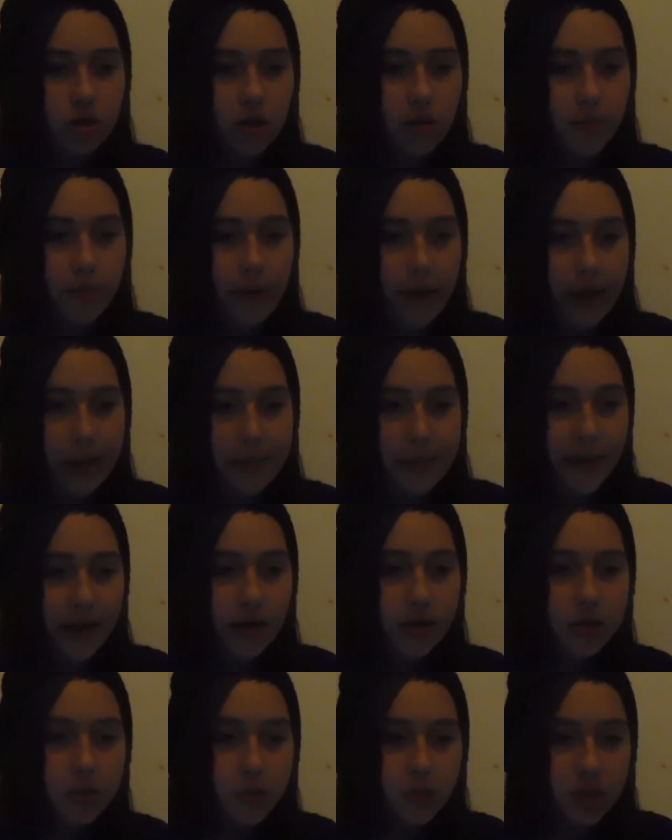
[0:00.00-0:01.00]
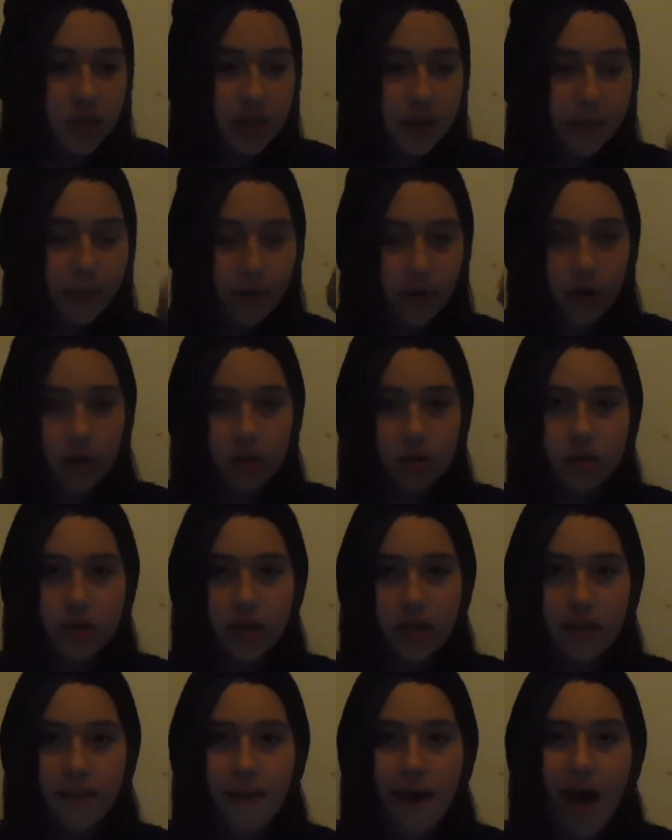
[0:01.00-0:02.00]
my parents would keep her
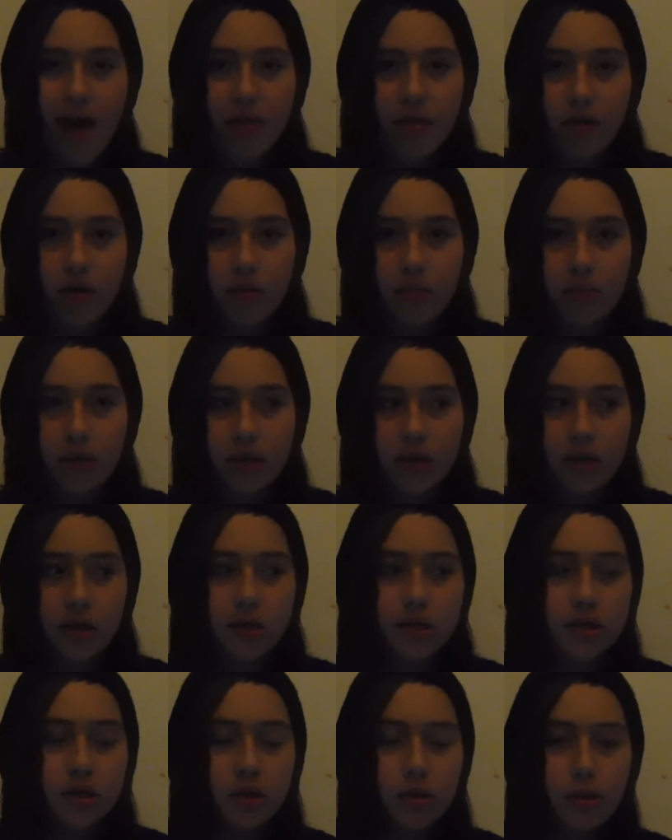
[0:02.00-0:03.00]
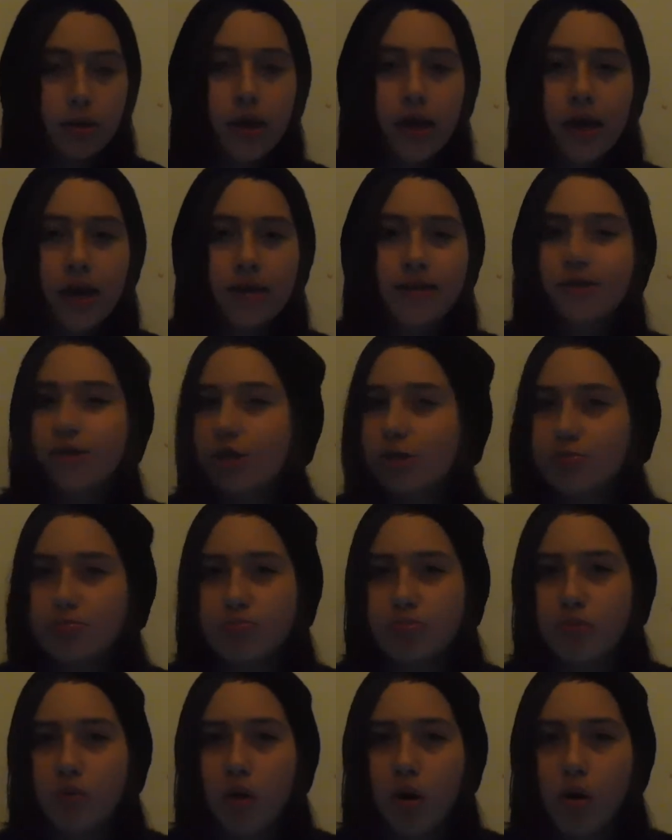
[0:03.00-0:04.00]
in the bathroom because her cage
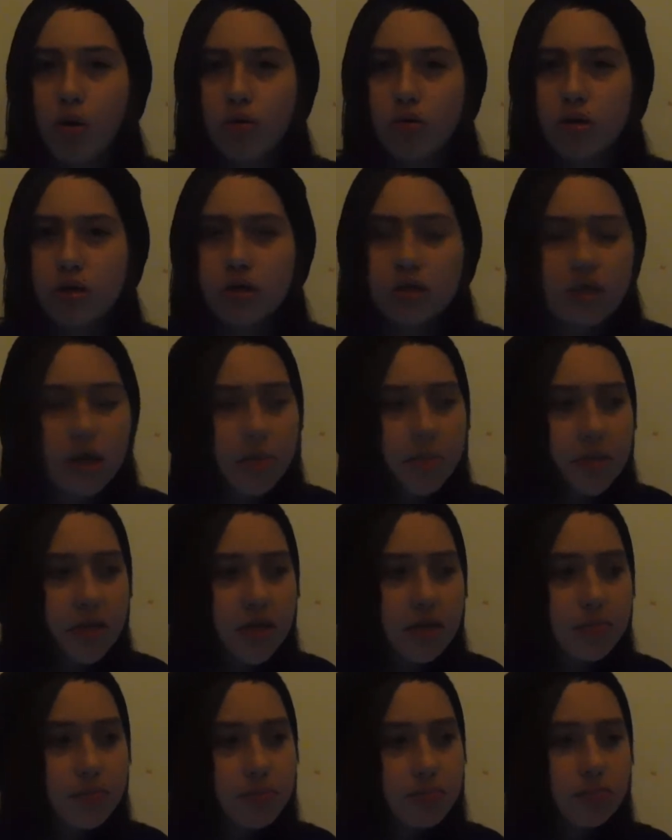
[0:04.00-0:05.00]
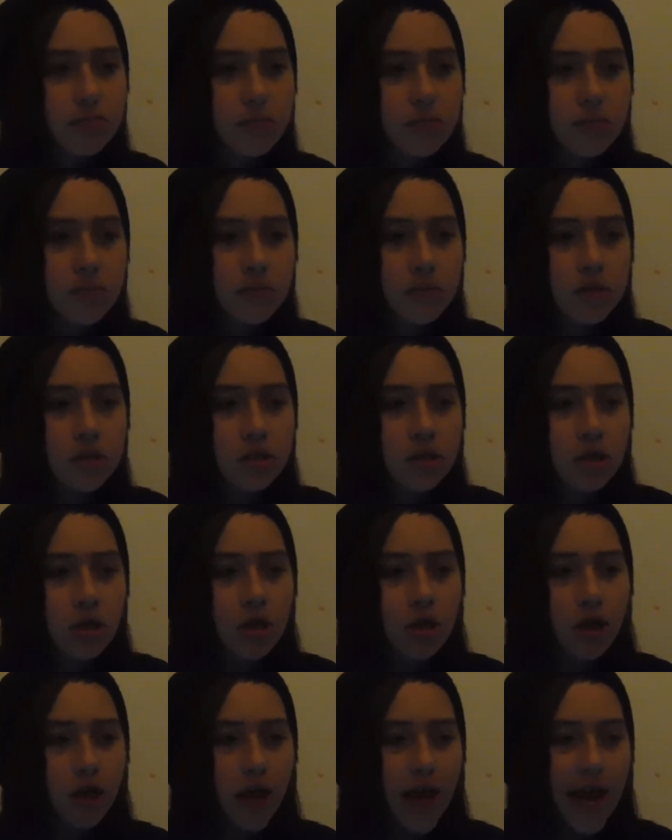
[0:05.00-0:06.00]
broke or something,
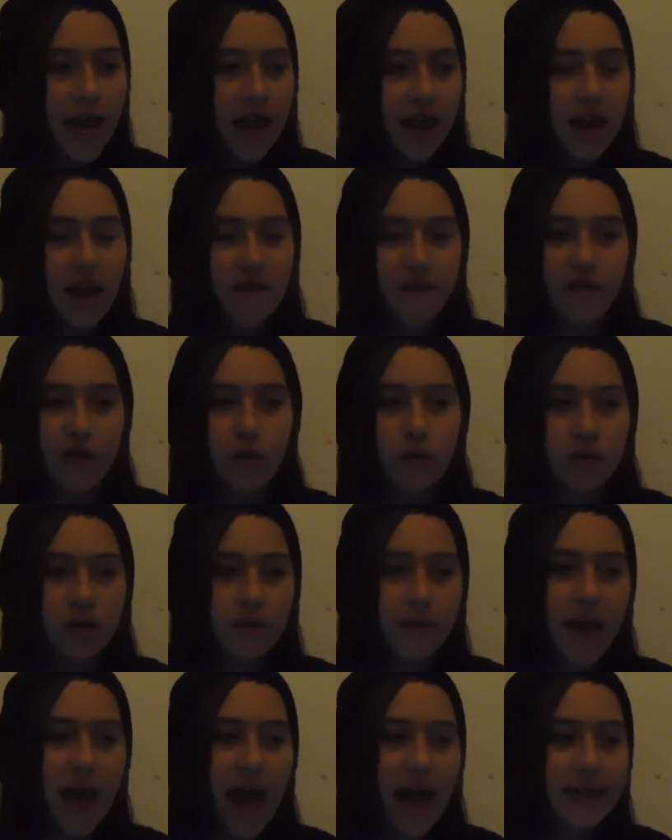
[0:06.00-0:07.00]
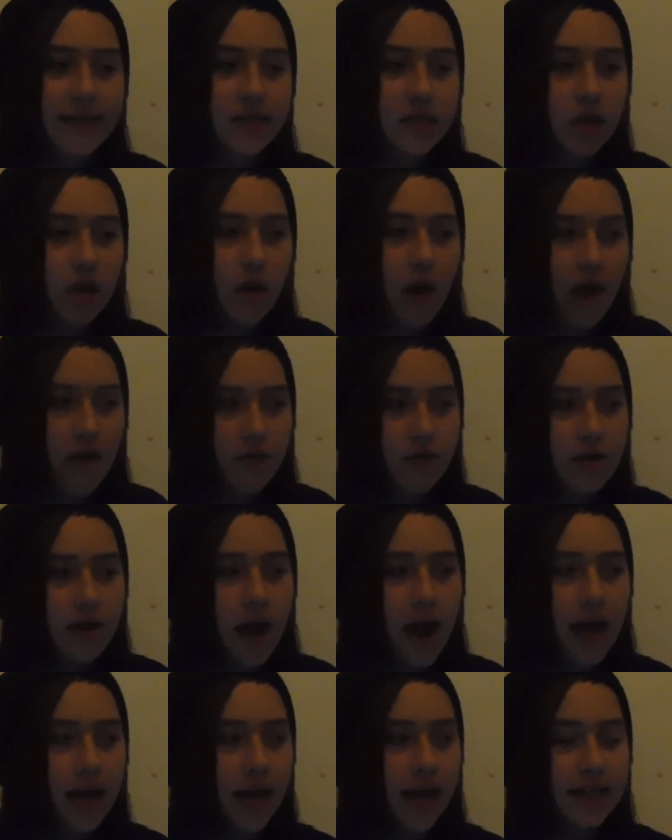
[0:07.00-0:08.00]
and I felt really bad, so every
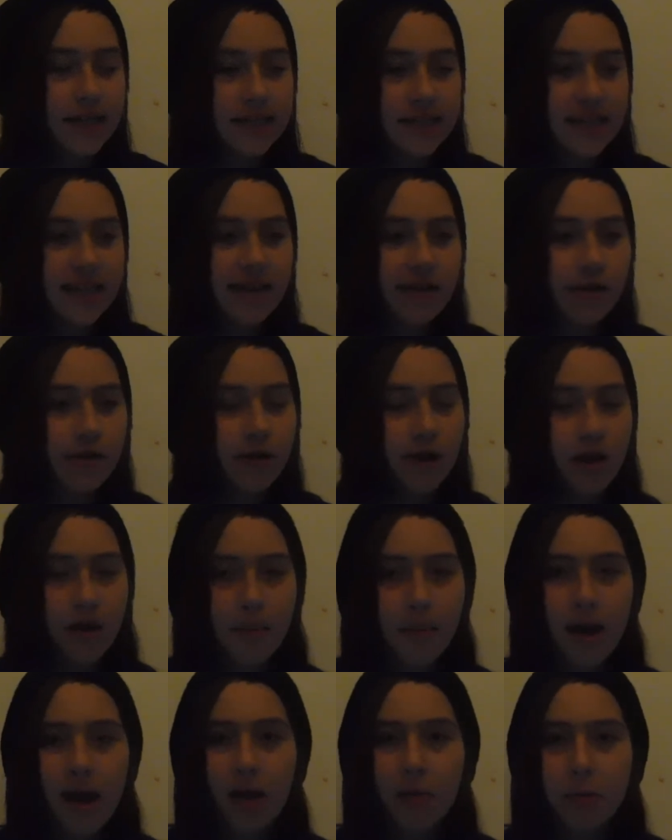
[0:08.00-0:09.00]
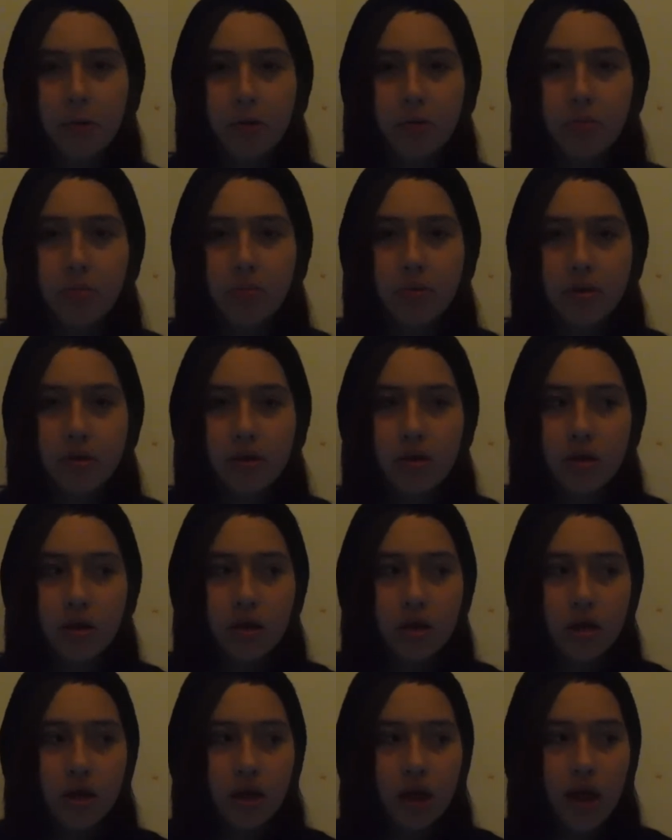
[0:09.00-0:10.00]
night I'd sneak her into my room,
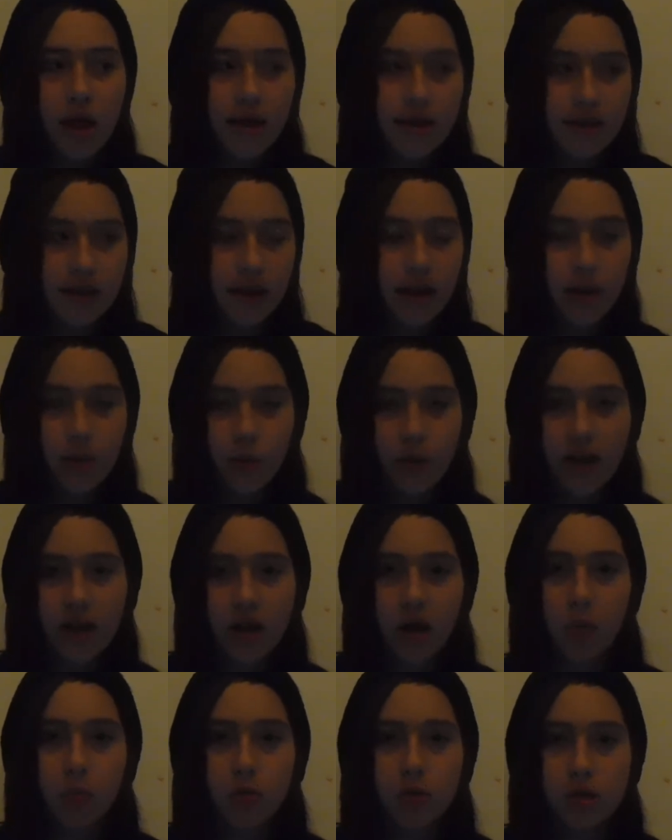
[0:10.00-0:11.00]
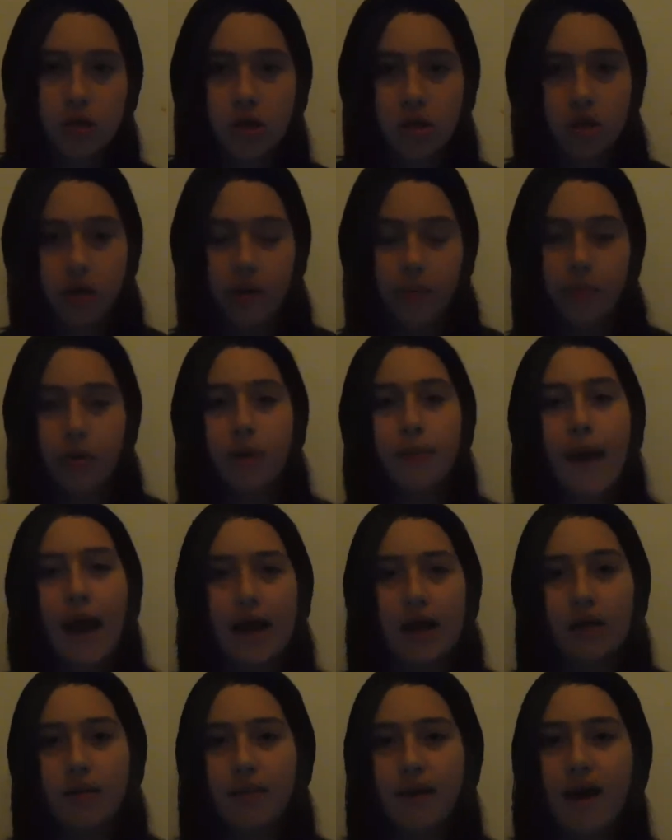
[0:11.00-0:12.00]
and then I'd wake up really early and put her back
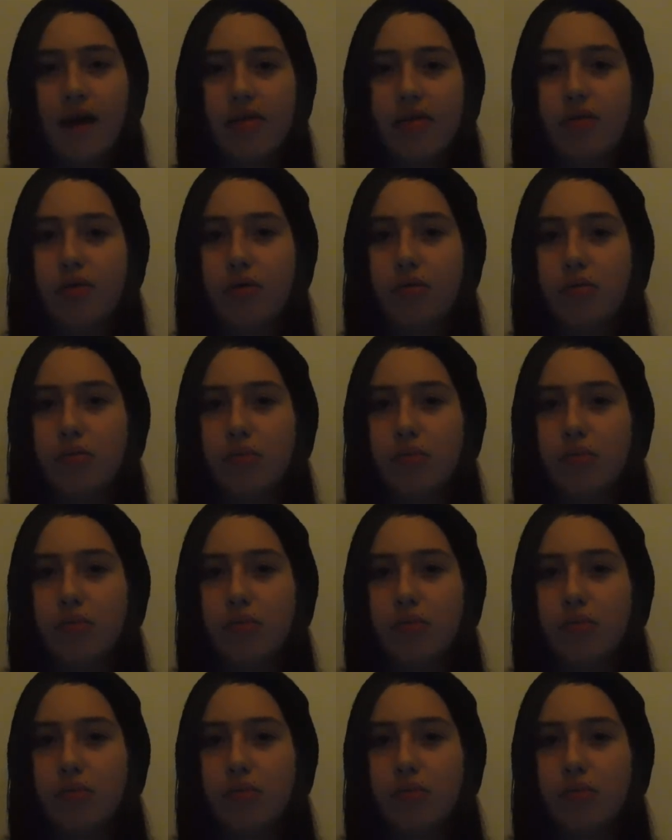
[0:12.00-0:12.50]
in the bathroom.